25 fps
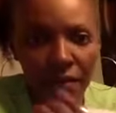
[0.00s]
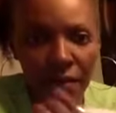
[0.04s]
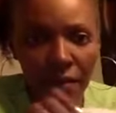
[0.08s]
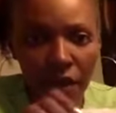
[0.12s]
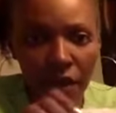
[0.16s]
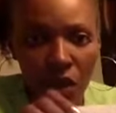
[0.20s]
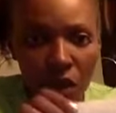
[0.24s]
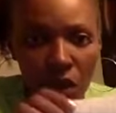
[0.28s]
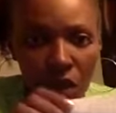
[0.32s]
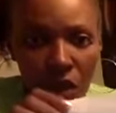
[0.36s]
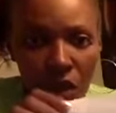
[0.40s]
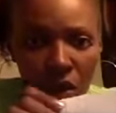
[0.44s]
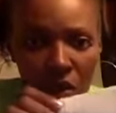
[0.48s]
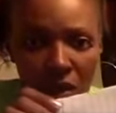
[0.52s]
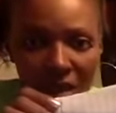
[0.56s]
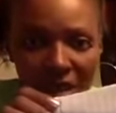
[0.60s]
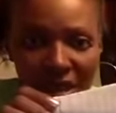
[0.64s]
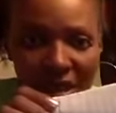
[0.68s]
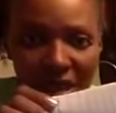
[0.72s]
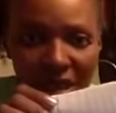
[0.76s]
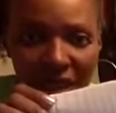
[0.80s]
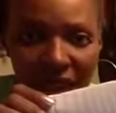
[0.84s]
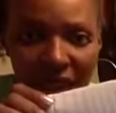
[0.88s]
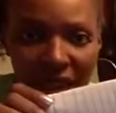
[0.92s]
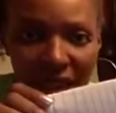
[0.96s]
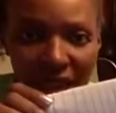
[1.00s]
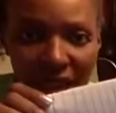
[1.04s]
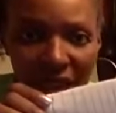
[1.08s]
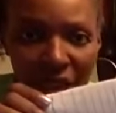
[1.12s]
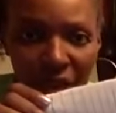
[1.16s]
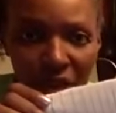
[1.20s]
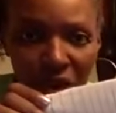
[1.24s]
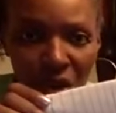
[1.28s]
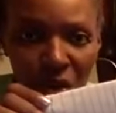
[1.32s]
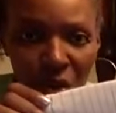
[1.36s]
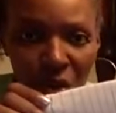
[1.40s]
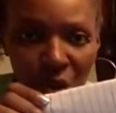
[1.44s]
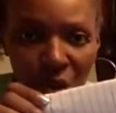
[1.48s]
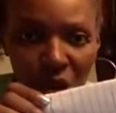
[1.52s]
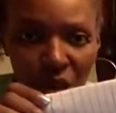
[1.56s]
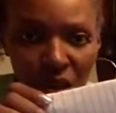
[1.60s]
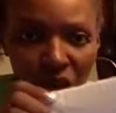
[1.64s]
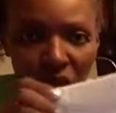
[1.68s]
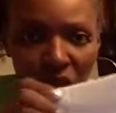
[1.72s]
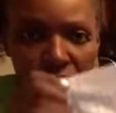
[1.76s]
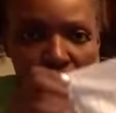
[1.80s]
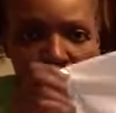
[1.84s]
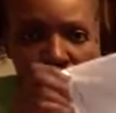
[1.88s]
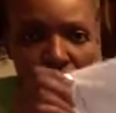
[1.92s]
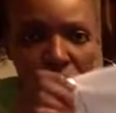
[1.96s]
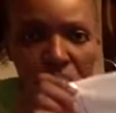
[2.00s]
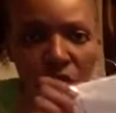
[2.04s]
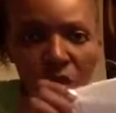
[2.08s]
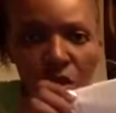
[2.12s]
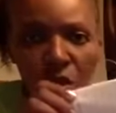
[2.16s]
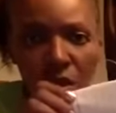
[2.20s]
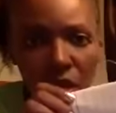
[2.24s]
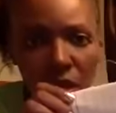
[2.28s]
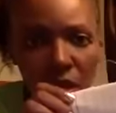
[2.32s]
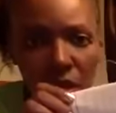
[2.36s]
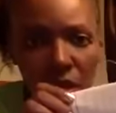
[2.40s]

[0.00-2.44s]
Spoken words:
So you decide how you want to do yours.